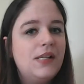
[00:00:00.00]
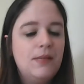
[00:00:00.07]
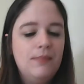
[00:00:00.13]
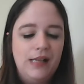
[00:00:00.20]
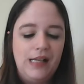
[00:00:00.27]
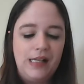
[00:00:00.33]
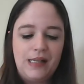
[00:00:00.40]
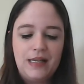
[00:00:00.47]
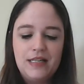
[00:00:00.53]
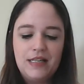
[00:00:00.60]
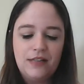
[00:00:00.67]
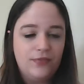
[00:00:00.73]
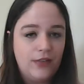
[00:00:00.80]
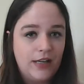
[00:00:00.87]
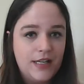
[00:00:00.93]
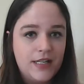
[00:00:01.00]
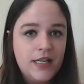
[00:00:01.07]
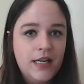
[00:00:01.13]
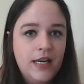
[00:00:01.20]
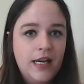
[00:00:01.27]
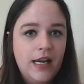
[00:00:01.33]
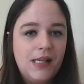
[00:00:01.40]
is different.
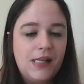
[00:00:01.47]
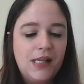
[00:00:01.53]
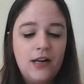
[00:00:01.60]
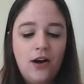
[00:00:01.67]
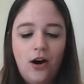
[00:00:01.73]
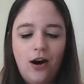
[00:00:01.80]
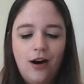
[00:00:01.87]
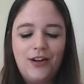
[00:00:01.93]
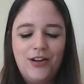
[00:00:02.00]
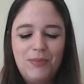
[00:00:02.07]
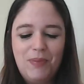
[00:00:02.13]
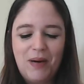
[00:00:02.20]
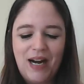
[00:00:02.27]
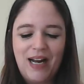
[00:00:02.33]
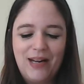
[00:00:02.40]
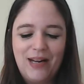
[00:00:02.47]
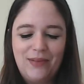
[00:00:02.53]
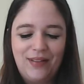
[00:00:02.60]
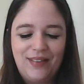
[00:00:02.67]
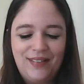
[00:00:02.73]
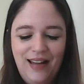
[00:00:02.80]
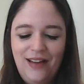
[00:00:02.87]
Instead of occupying
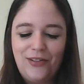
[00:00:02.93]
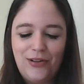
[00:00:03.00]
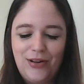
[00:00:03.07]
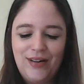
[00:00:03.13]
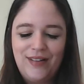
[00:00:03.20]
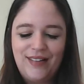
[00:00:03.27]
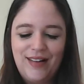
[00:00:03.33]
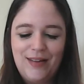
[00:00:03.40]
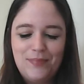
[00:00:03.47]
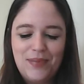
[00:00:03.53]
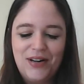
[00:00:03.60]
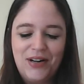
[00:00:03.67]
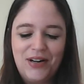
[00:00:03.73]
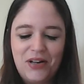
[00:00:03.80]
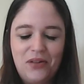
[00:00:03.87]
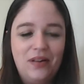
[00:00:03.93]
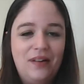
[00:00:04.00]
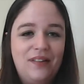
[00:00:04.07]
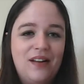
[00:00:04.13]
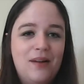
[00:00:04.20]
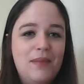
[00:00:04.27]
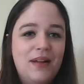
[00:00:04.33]
with settlers,
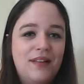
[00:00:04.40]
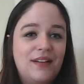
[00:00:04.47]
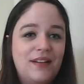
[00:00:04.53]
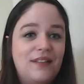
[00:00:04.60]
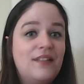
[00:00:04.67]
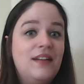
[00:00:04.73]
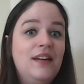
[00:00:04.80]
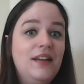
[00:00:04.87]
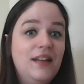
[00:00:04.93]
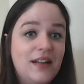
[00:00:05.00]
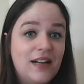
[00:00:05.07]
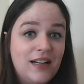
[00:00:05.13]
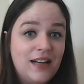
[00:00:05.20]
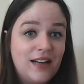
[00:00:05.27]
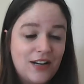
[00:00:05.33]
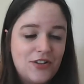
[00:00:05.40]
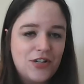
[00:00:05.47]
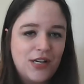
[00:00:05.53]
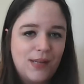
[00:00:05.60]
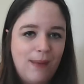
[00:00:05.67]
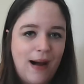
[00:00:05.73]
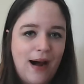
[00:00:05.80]
imperialism is extending a
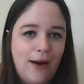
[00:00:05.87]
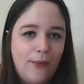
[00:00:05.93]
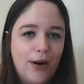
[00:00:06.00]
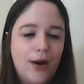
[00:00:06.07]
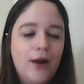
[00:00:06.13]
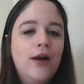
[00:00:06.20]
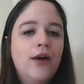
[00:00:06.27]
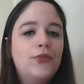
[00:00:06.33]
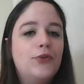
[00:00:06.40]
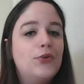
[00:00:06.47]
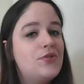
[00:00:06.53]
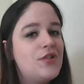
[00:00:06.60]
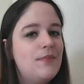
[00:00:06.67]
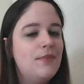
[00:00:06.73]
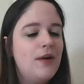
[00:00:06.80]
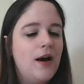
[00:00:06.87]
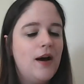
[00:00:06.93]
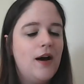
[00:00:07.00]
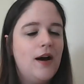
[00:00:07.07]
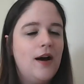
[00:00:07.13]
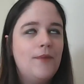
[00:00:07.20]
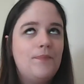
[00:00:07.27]
country's power through
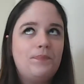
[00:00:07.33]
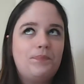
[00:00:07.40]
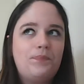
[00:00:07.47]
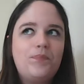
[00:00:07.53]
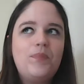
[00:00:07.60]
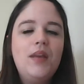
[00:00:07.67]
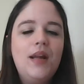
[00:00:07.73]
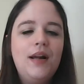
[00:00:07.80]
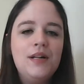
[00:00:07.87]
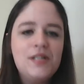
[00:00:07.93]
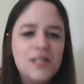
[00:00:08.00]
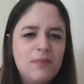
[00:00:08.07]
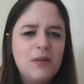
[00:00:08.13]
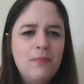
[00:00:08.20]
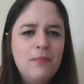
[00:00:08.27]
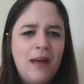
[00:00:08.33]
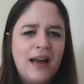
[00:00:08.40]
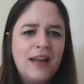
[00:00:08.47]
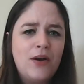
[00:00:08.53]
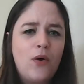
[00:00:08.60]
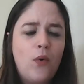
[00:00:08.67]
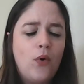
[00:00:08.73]

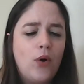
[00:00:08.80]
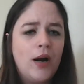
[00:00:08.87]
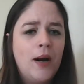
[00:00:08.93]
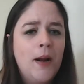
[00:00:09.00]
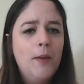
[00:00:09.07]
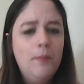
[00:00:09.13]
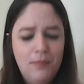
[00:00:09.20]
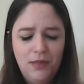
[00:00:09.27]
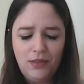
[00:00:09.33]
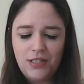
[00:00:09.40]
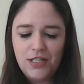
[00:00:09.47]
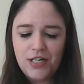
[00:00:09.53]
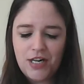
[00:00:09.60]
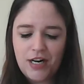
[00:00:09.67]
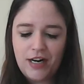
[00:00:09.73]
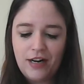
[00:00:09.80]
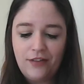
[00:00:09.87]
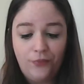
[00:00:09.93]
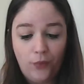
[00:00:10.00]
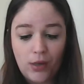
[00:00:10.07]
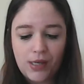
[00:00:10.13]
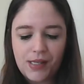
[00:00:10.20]
diplomatic or military
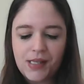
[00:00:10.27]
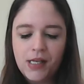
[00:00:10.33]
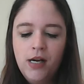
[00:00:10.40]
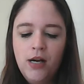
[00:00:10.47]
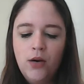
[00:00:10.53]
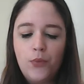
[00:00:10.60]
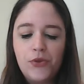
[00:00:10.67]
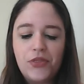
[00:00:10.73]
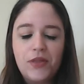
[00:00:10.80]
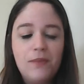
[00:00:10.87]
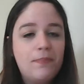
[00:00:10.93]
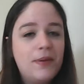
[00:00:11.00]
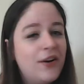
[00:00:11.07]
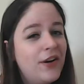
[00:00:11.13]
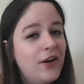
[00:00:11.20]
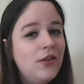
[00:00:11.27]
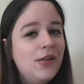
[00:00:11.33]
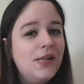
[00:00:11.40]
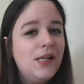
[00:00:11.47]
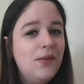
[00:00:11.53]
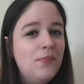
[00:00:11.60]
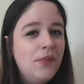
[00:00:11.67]
force. With
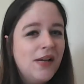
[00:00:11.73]
imperialism,